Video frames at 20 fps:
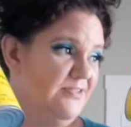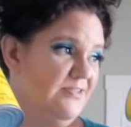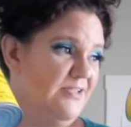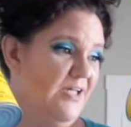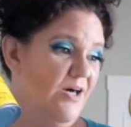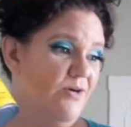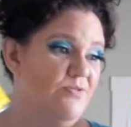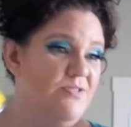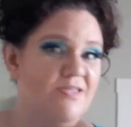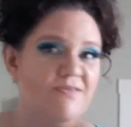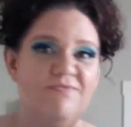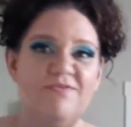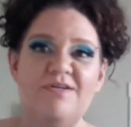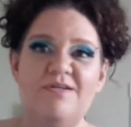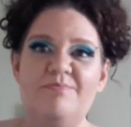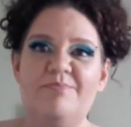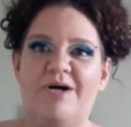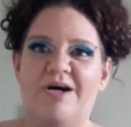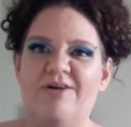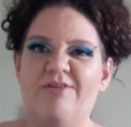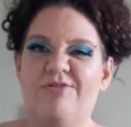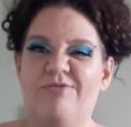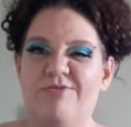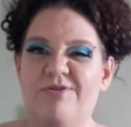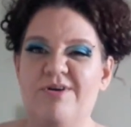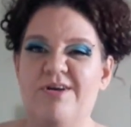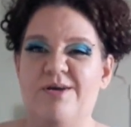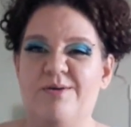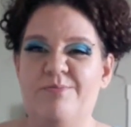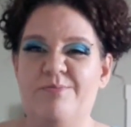I was even gonna buy
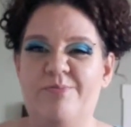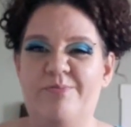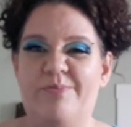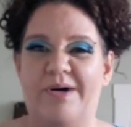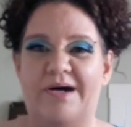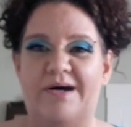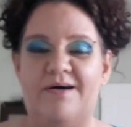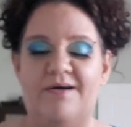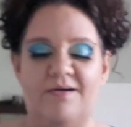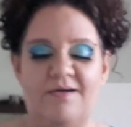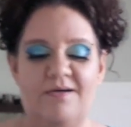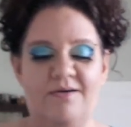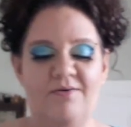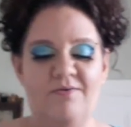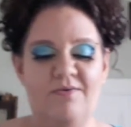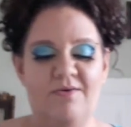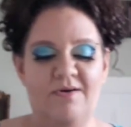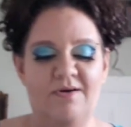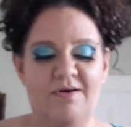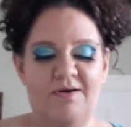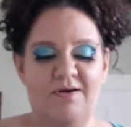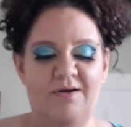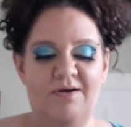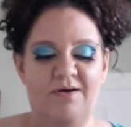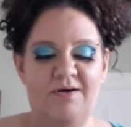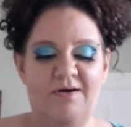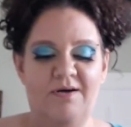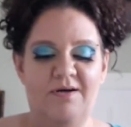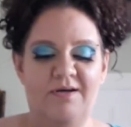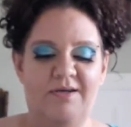3, but
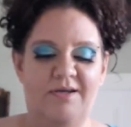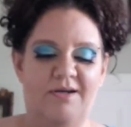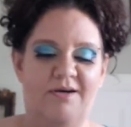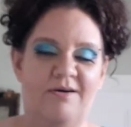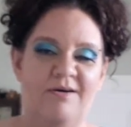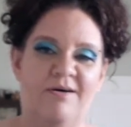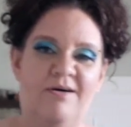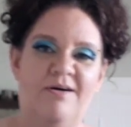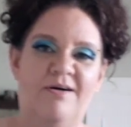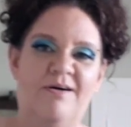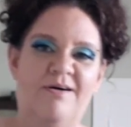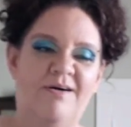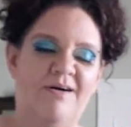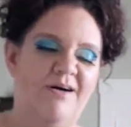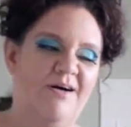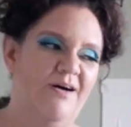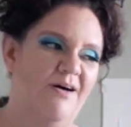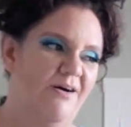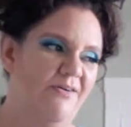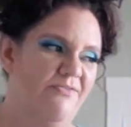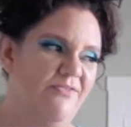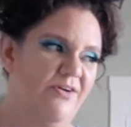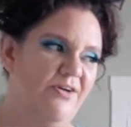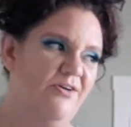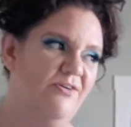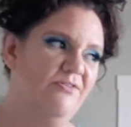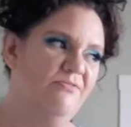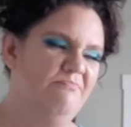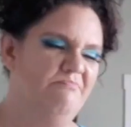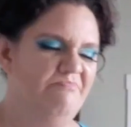you know, I
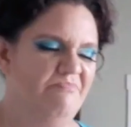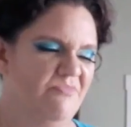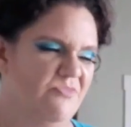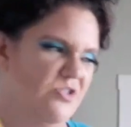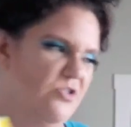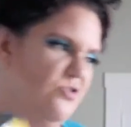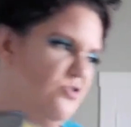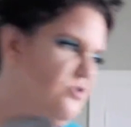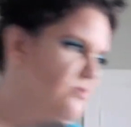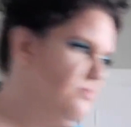figured 2 should